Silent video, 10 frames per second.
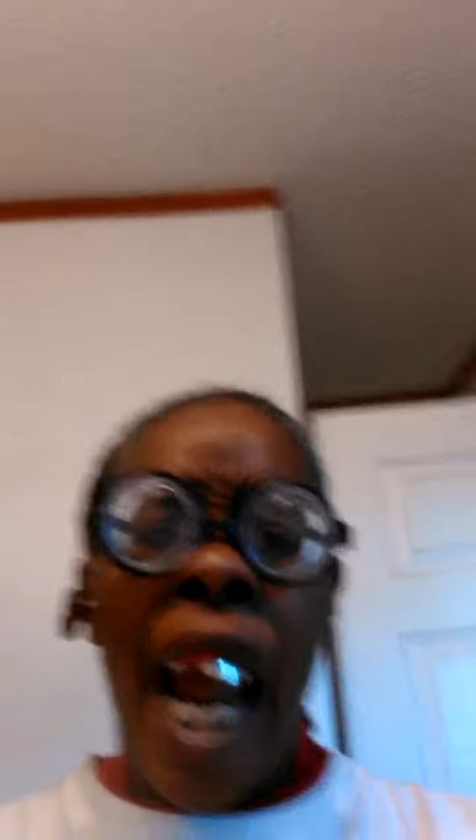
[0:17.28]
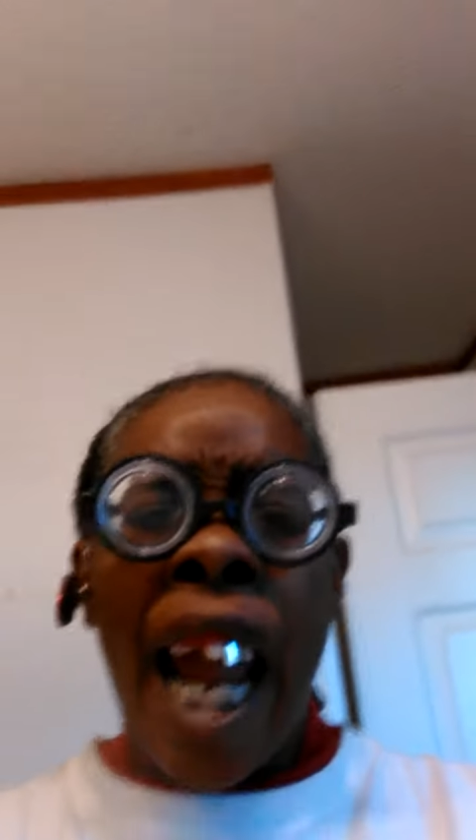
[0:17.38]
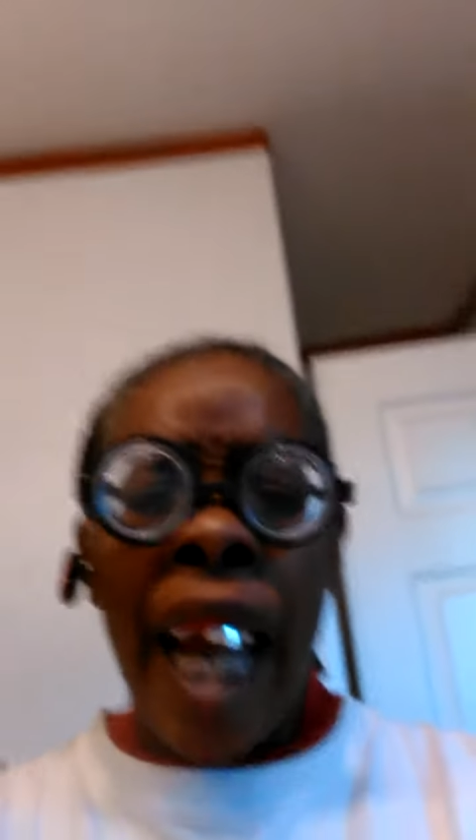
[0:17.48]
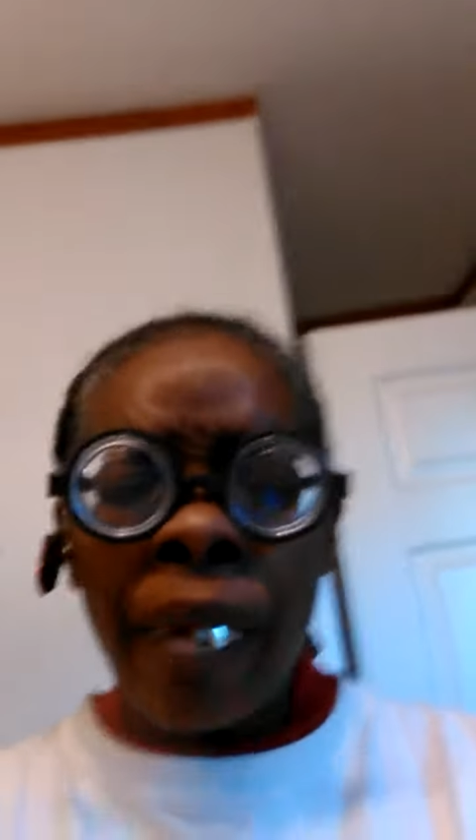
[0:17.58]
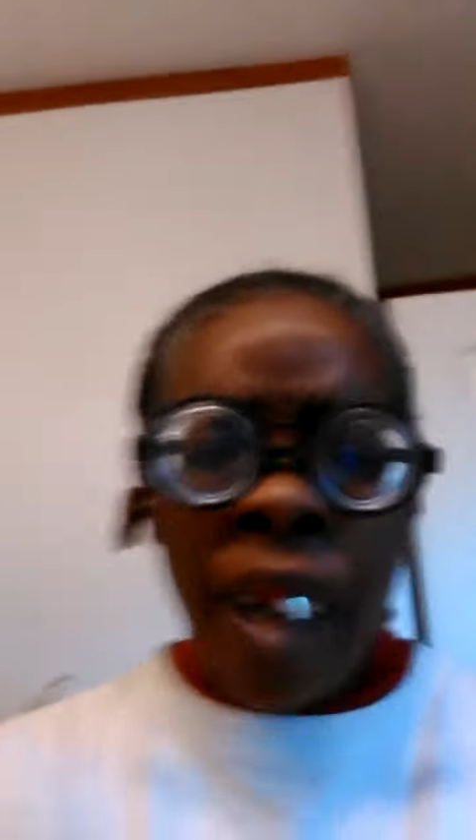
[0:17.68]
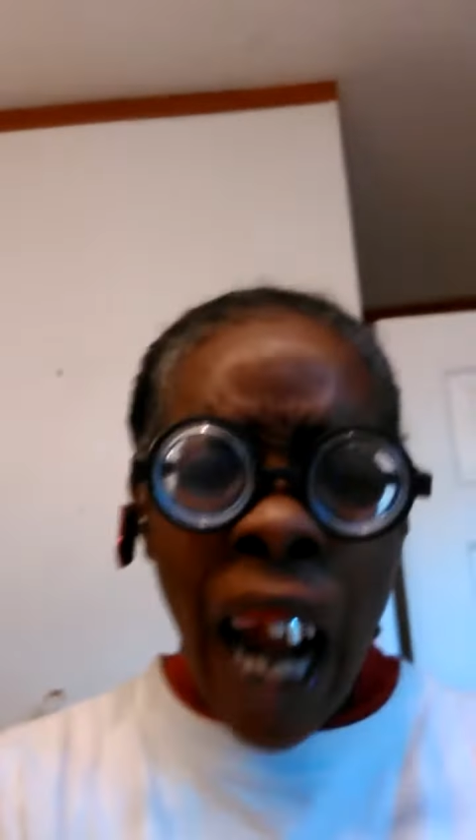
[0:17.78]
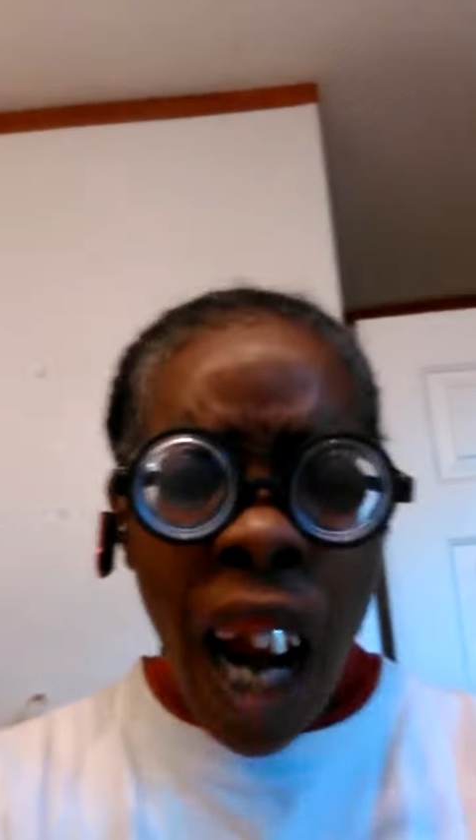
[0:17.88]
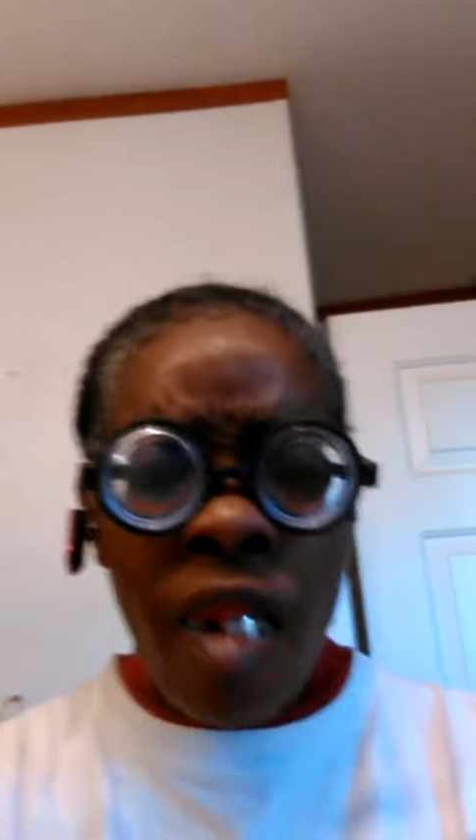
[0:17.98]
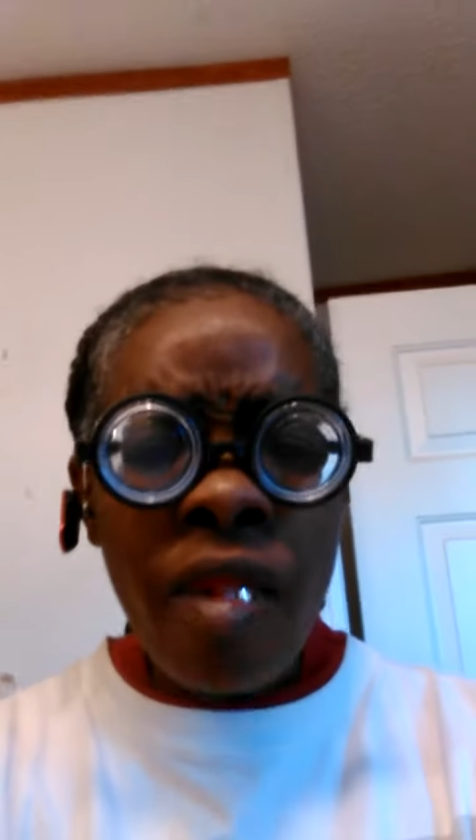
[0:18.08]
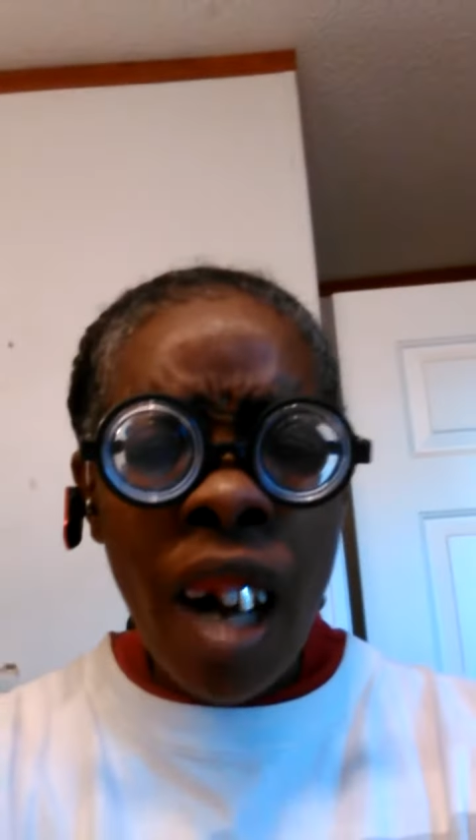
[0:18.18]
Have
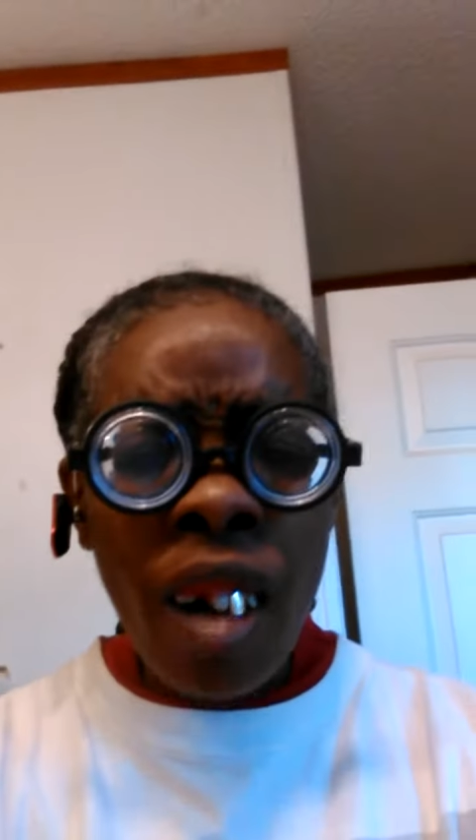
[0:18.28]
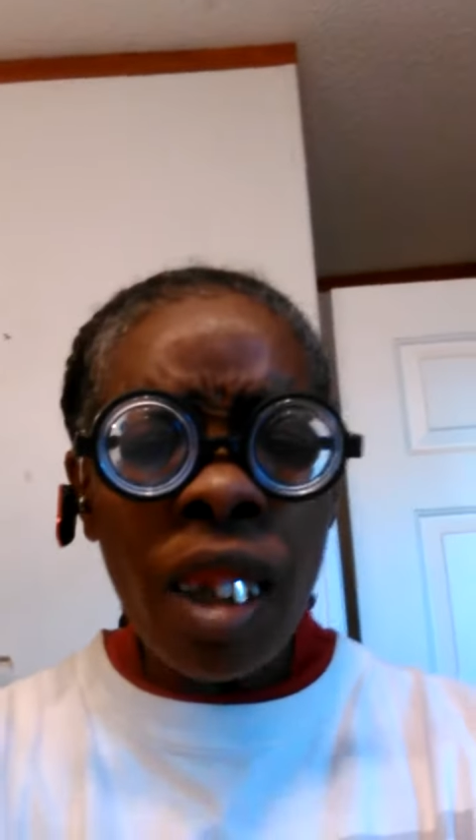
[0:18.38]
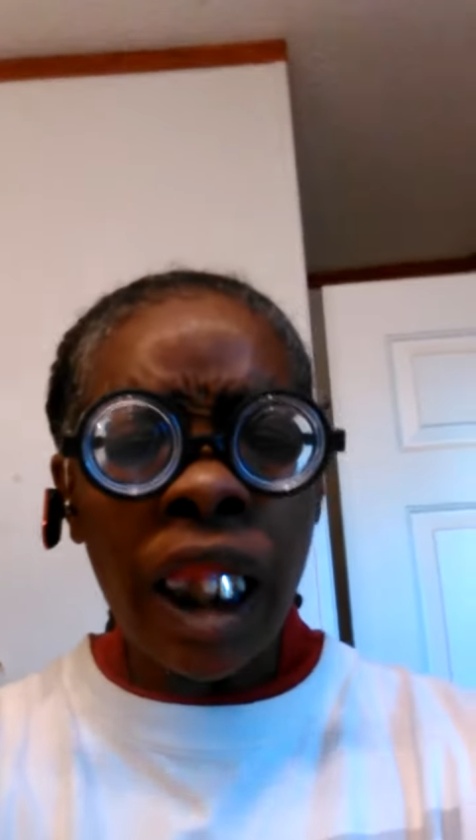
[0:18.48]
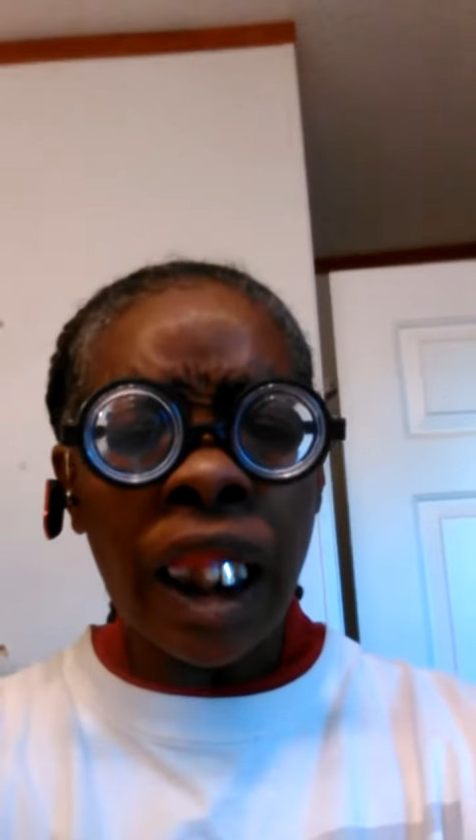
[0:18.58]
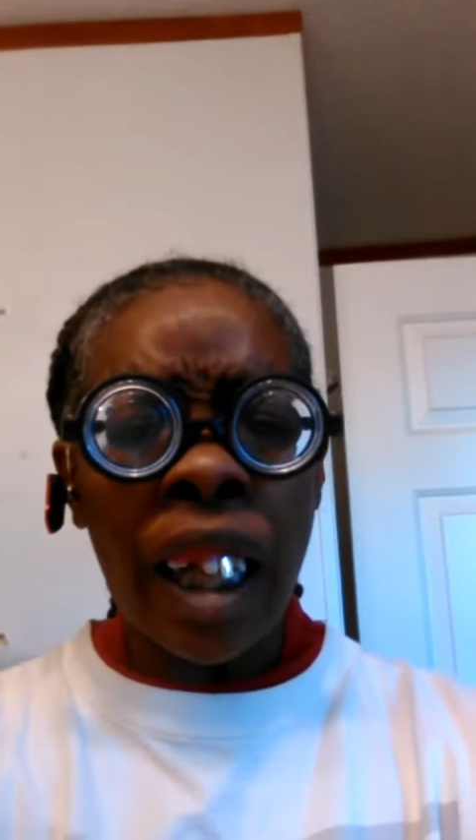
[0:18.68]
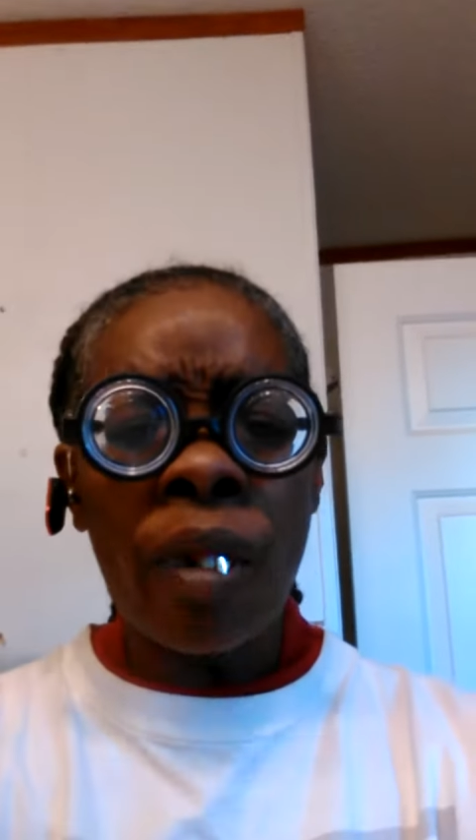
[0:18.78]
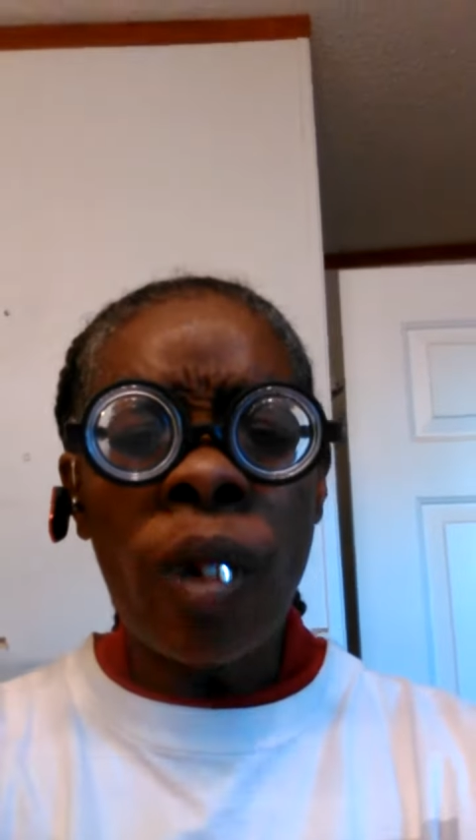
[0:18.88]
y'all noticed that